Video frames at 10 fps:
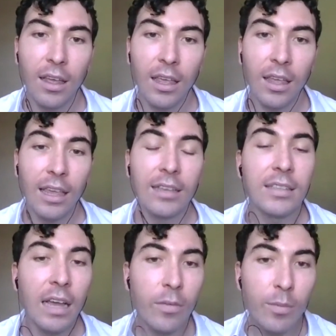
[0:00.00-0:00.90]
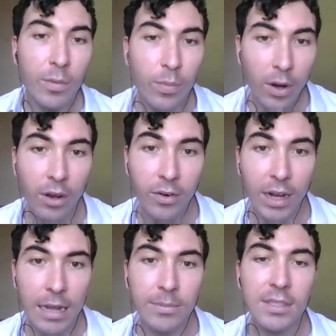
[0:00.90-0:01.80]
in government
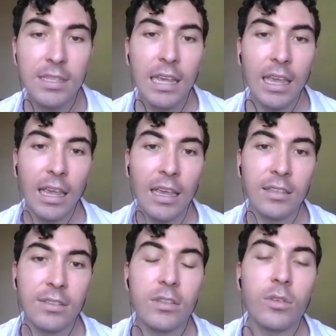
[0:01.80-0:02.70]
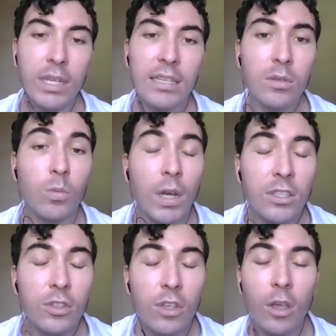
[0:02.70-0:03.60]
programs is the reason why
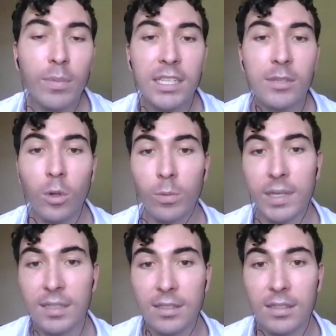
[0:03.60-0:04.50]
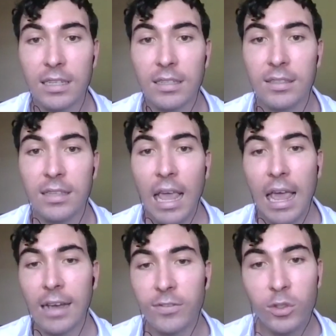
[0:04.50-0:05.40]
so many small businesses
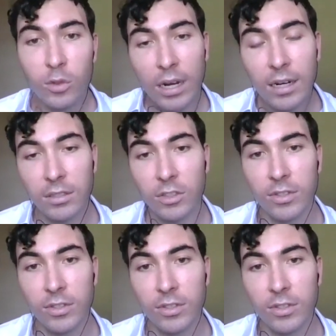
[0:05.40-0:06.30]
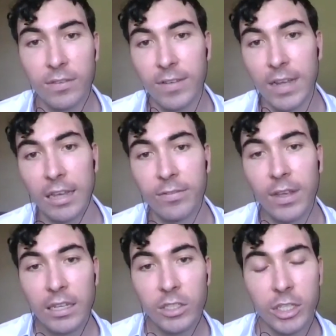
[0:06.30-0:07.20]
have struggled to survive
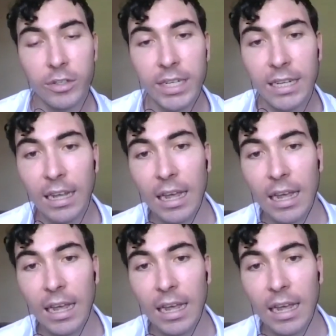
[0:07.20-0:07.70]
during